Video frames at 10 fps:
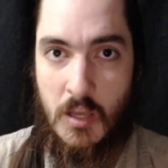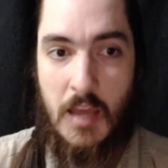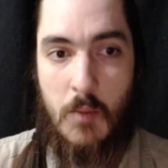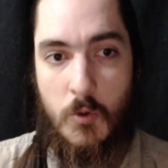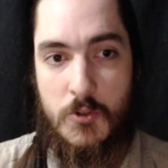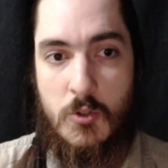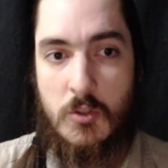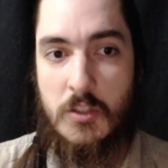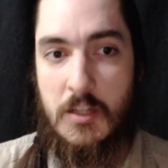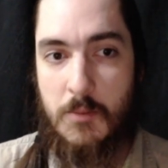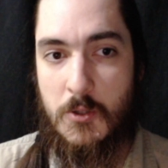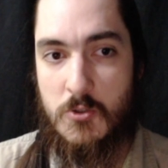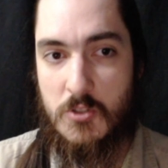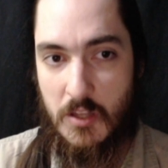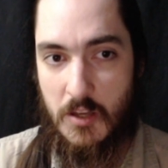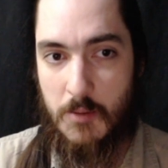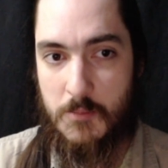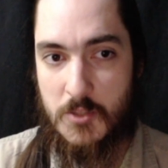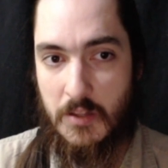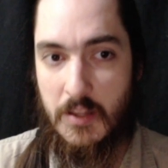And once you clean up those
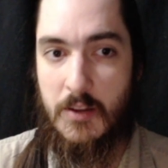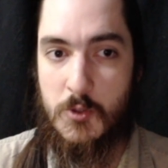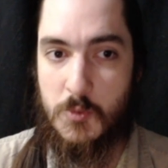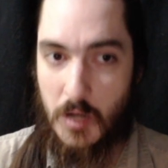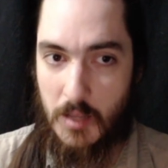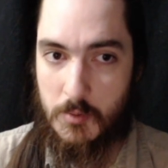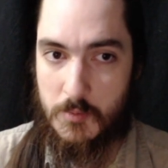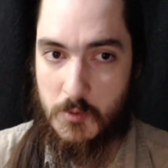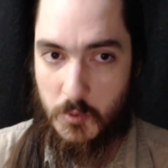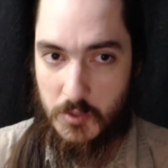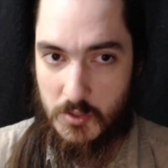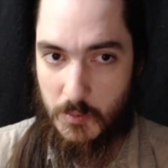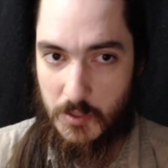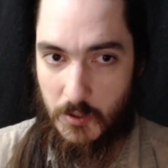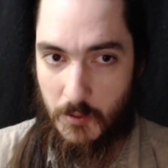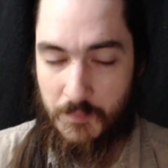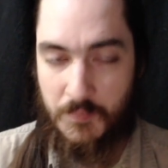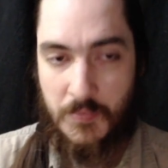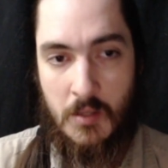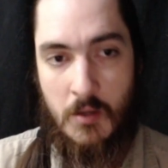slums, a lot of those problems will disappear.
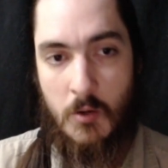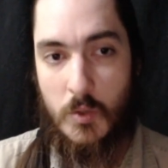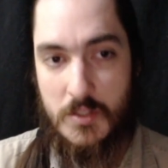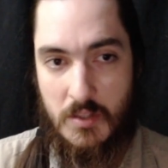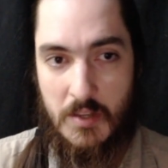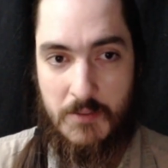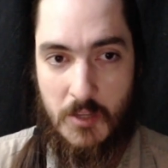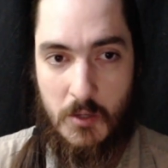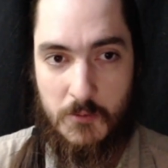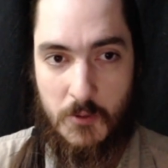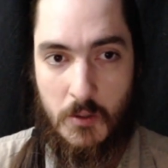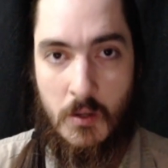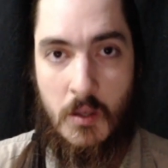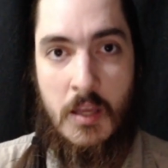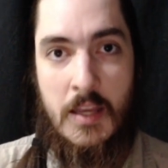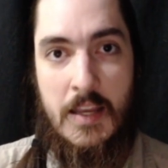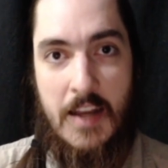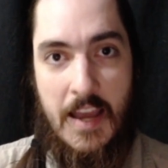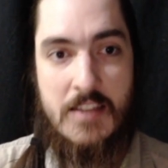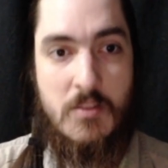What's left over? It
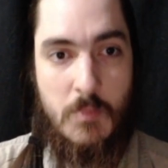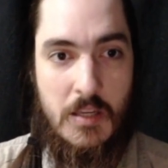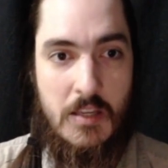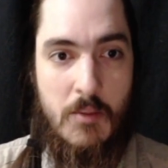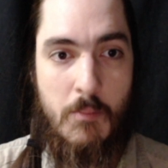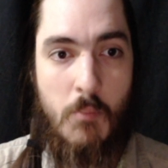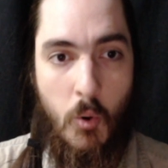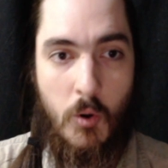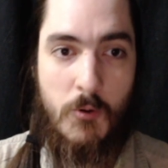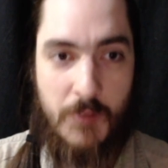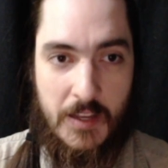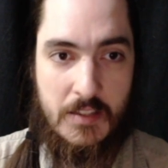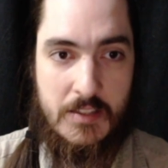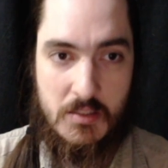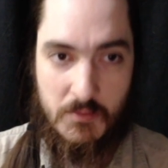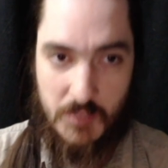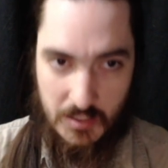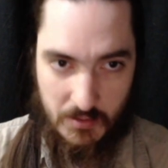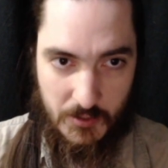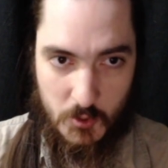has to be the moral failings of the
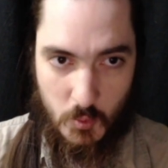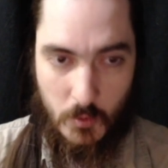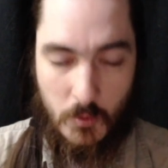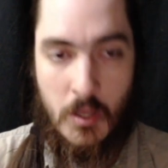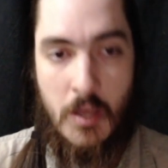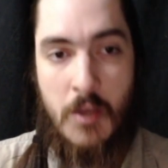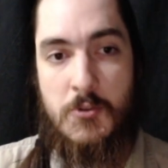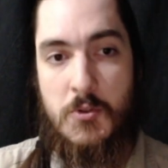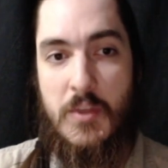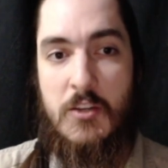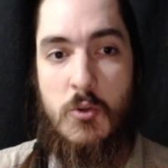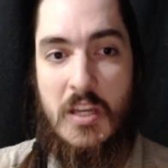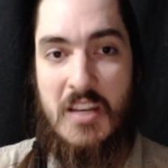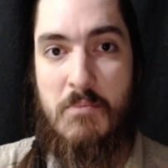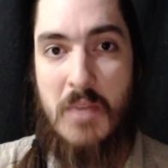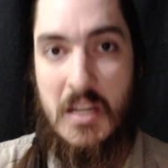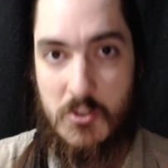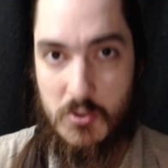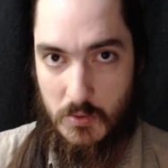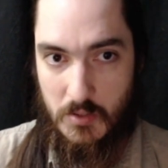individual. So then you can
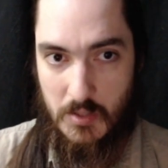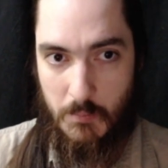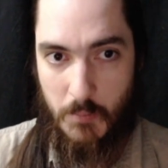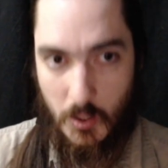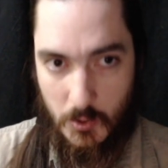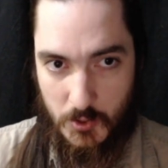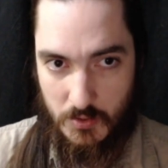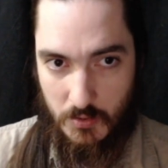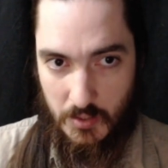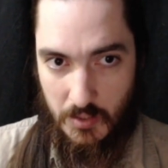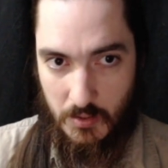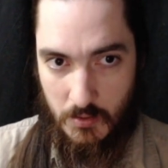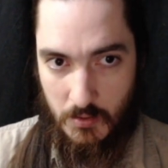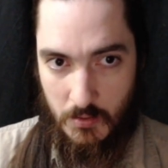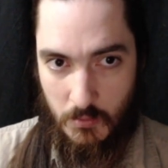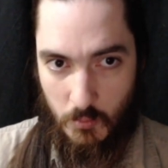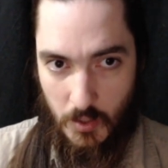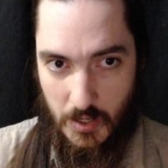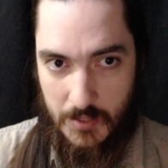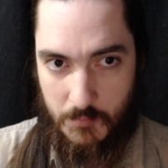minister to them personally.
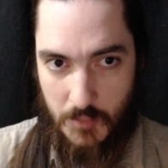right?